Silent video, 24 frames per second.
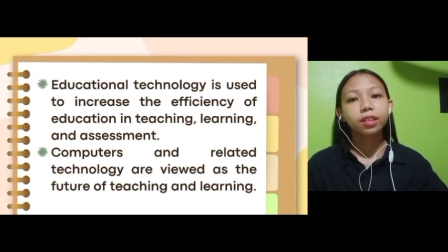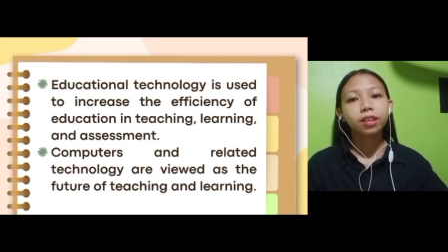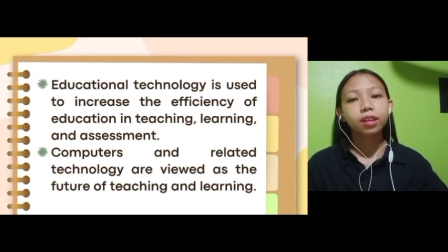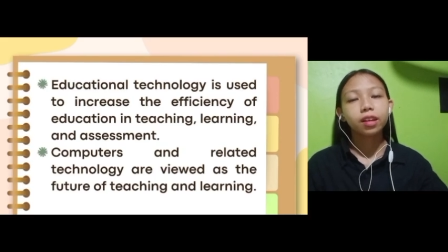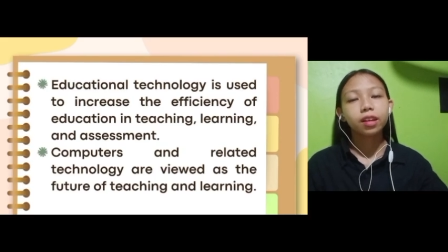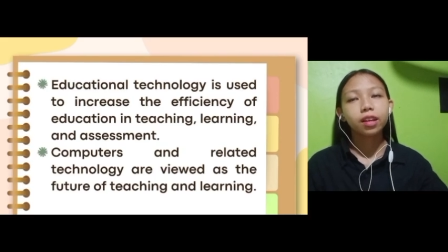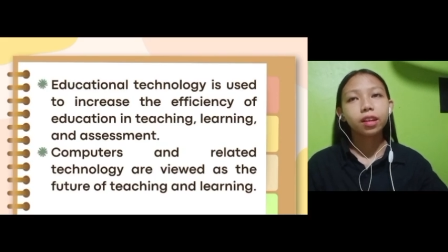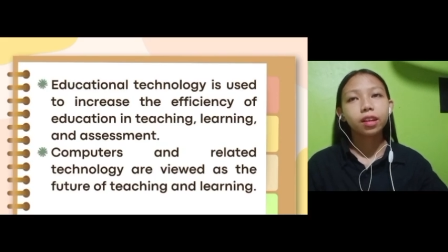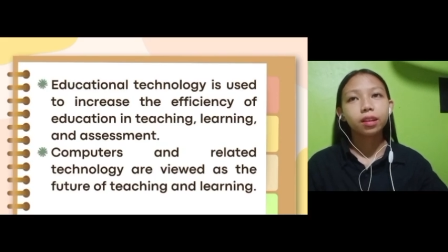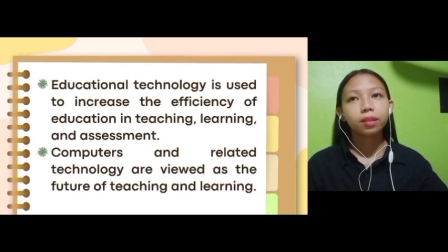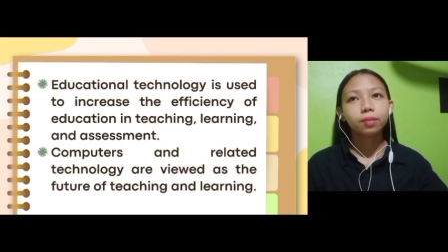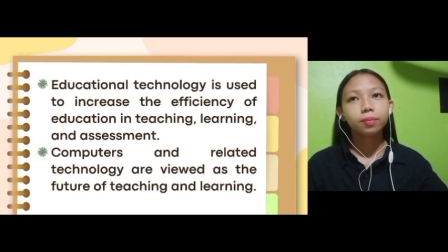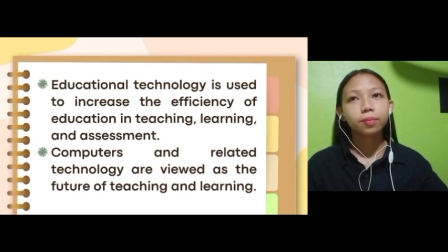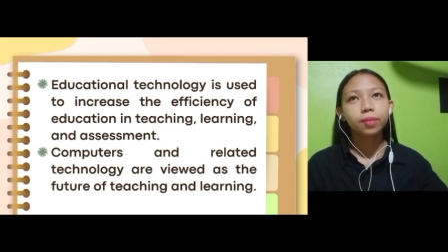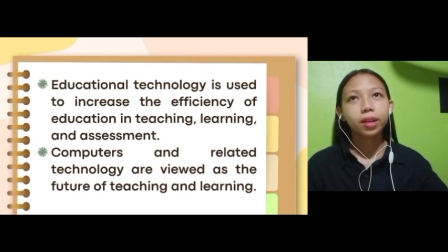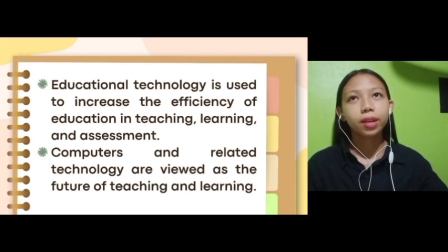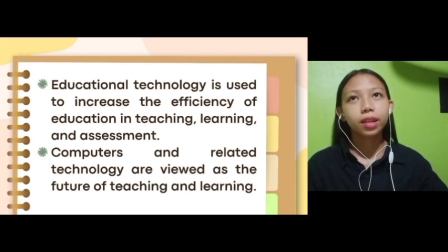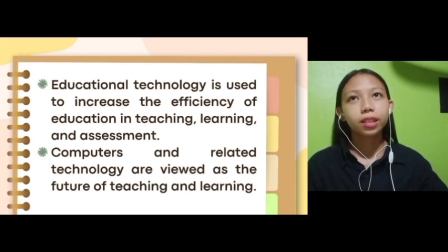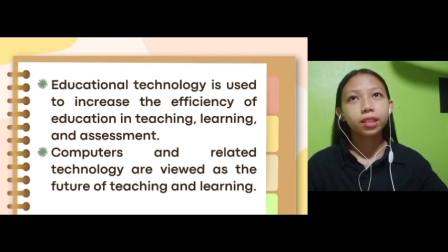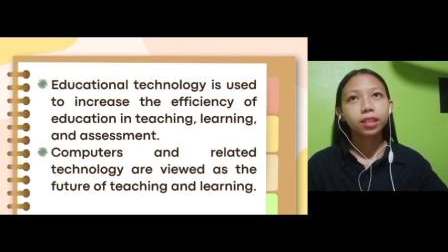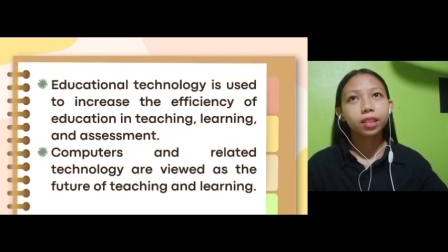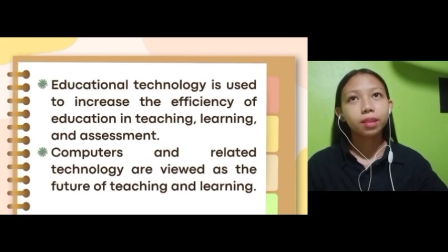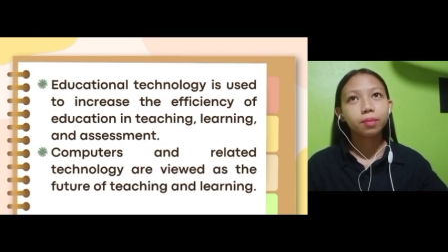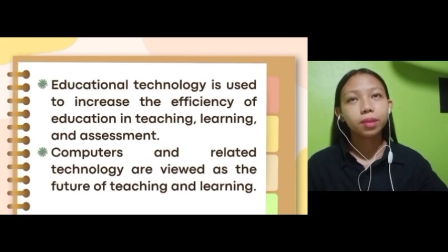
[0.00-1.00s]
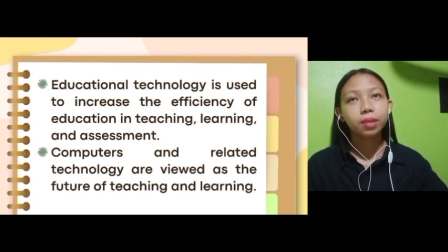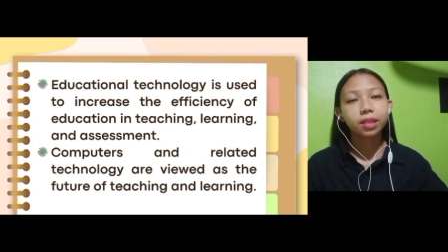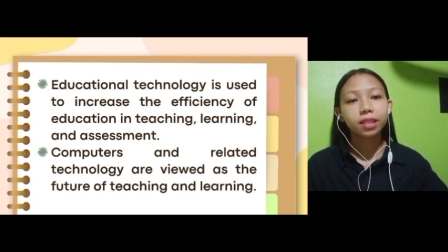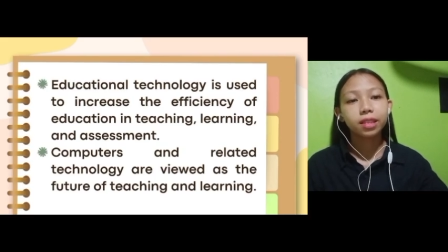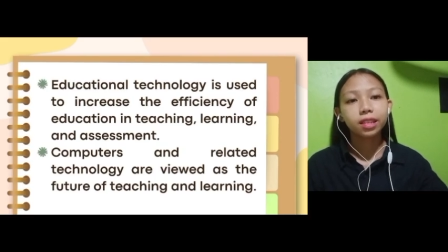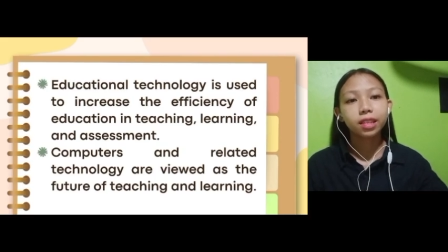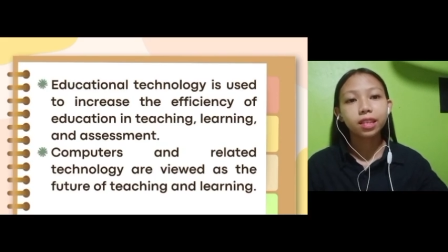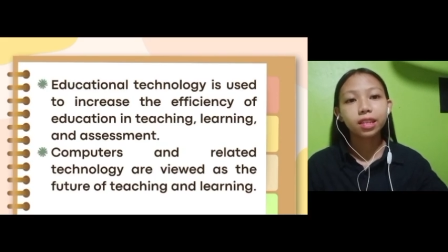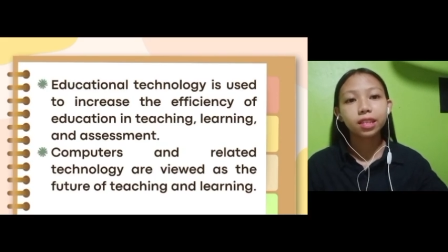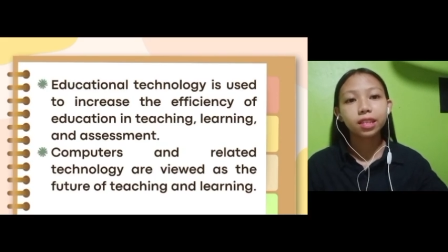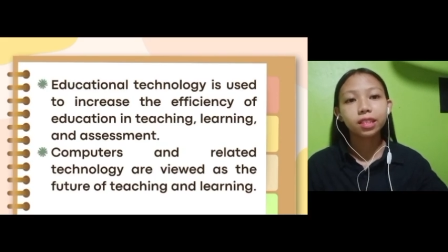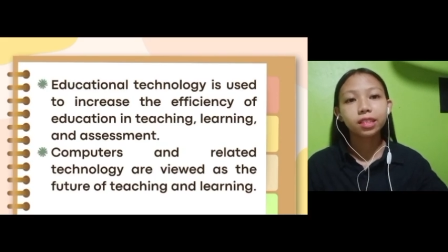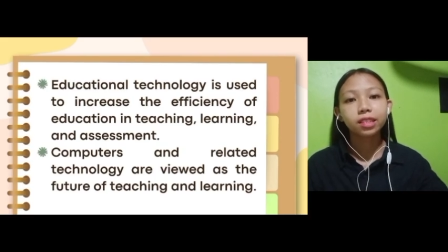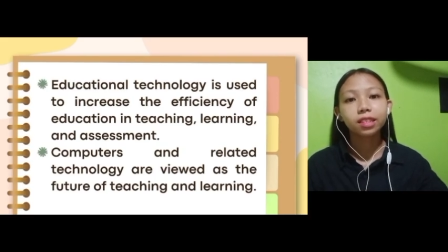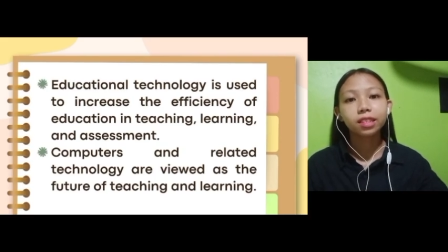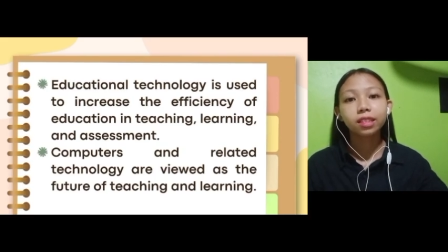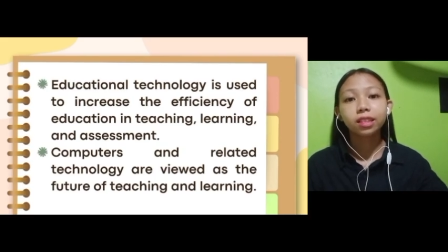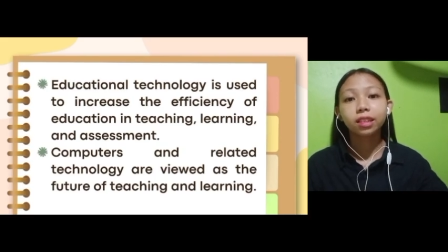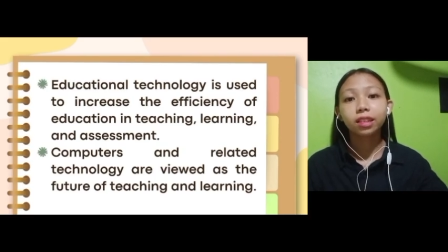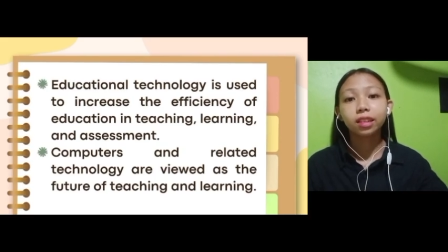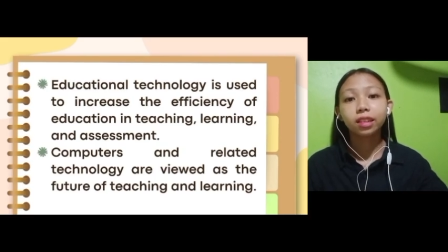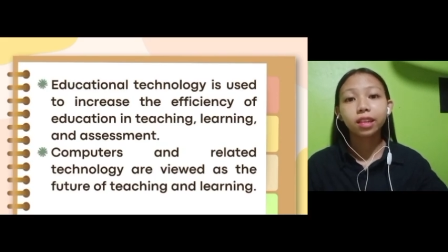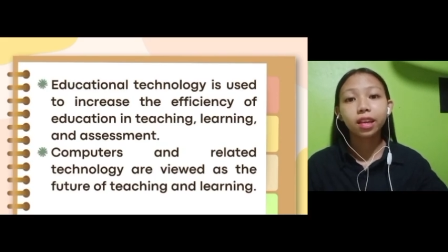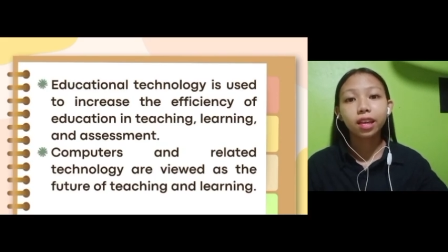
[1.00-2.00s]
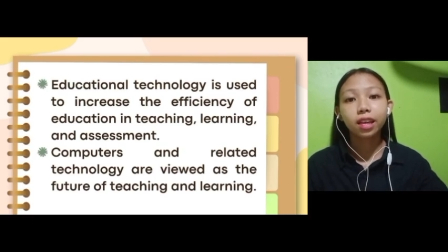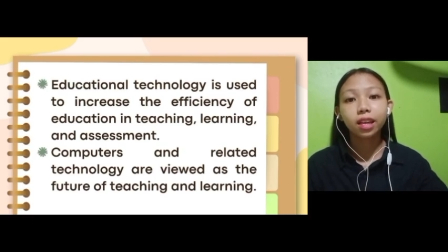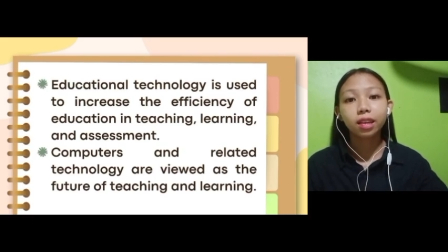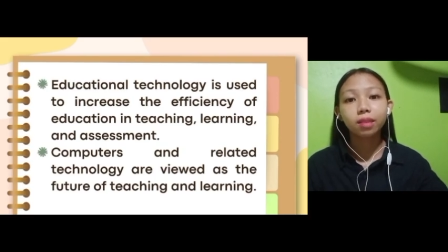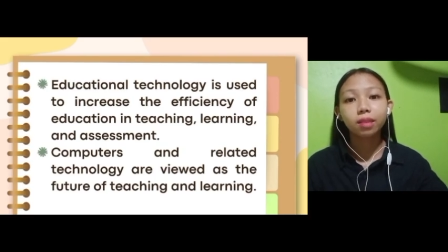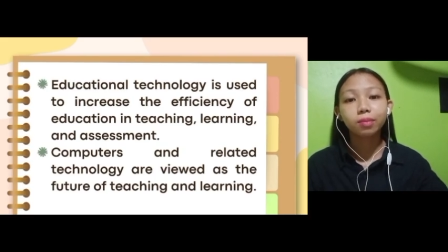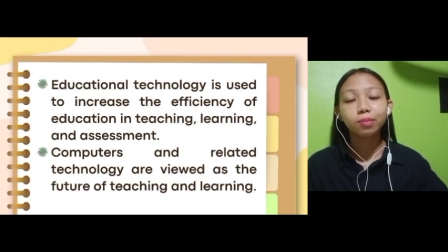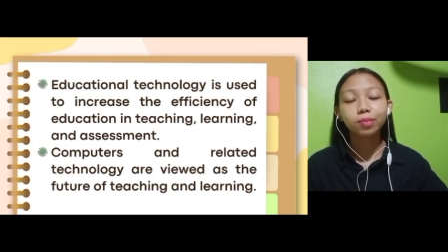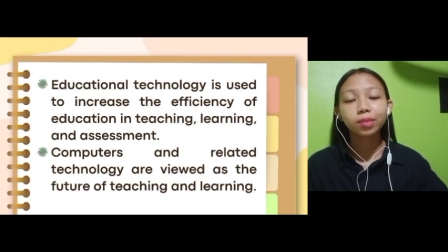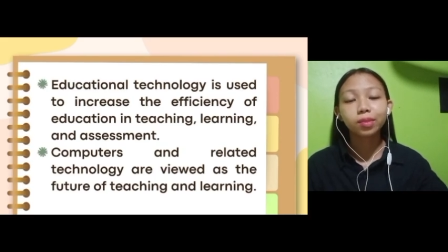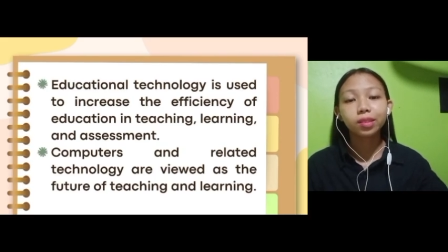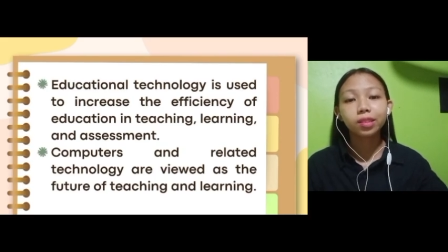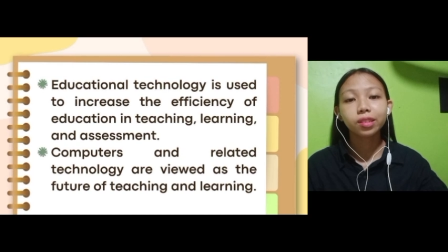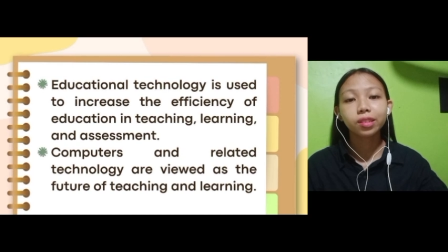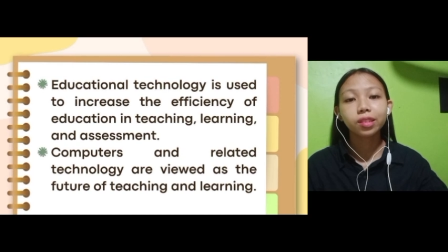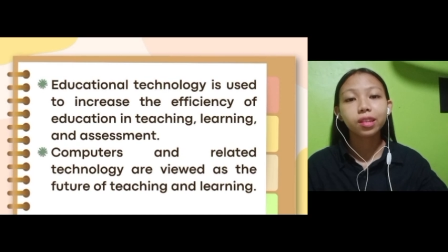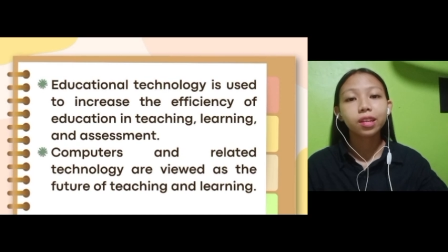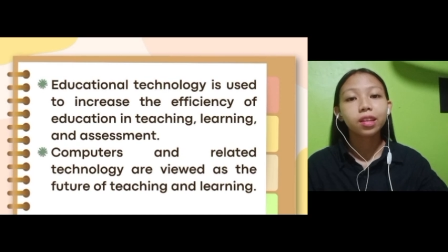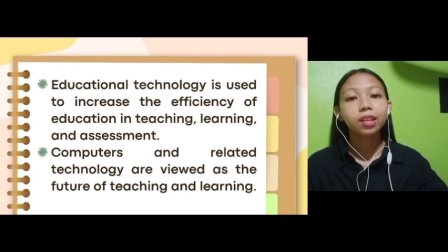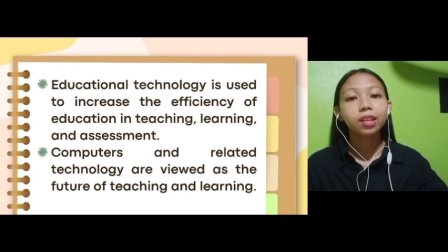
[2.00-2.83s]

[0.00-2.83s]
activities, games